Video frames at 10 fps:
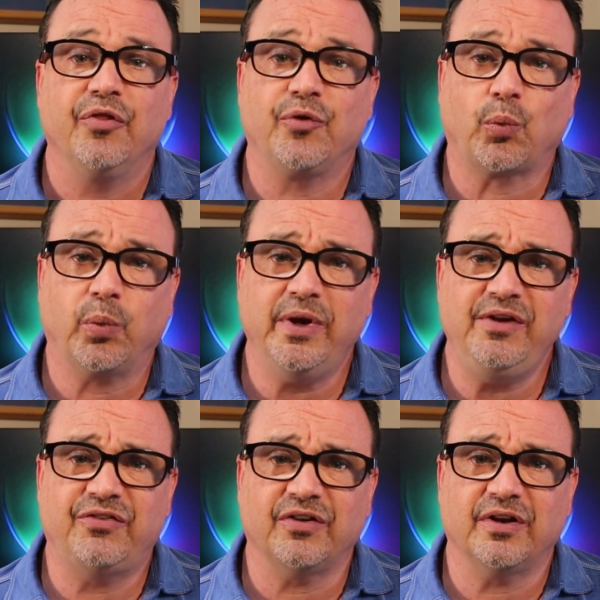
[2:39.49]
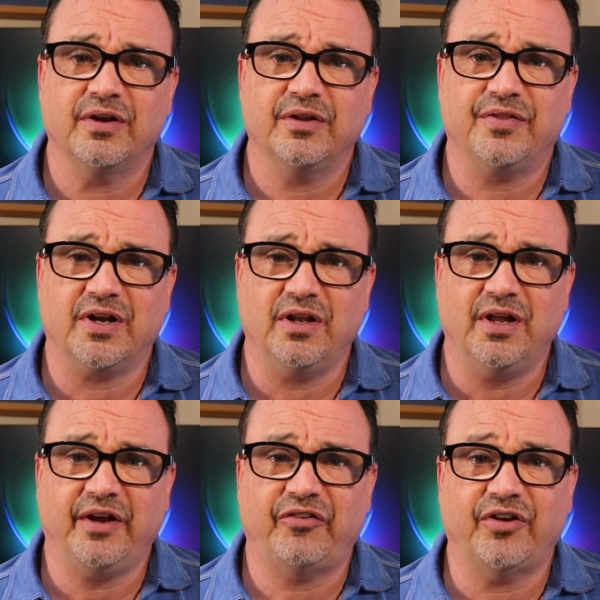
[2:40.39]
the reason that
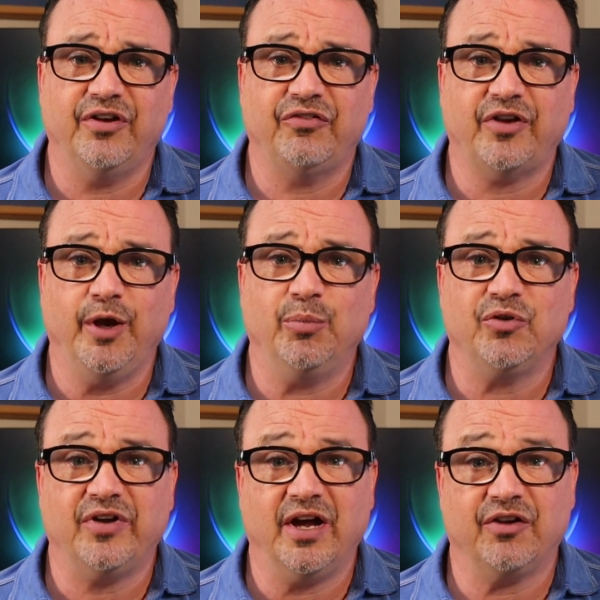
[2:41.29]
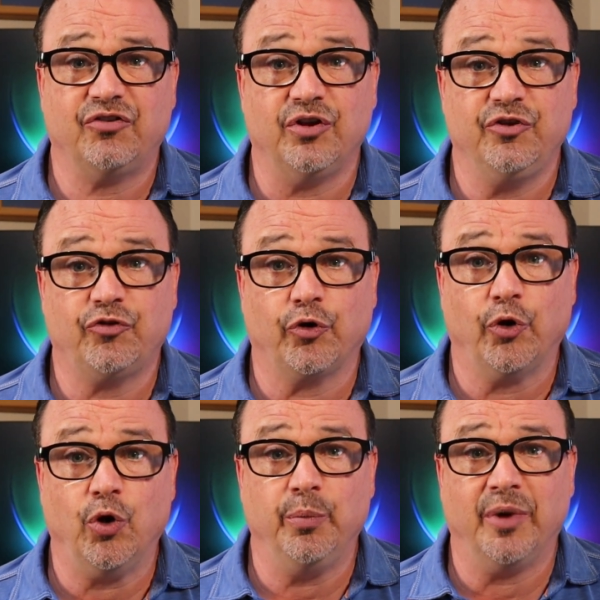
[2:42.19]
Alexa is able to actually turn
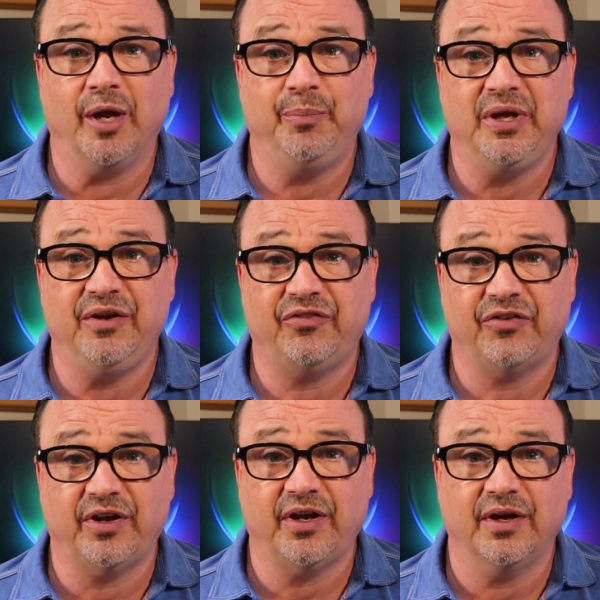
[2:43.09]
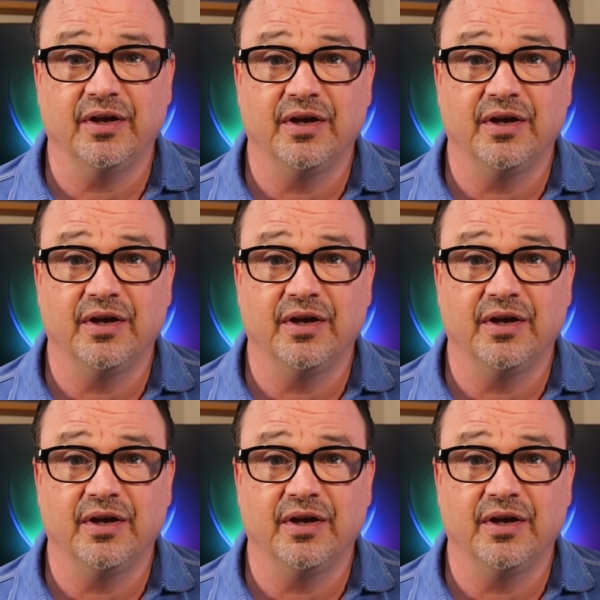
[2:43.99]
on my PC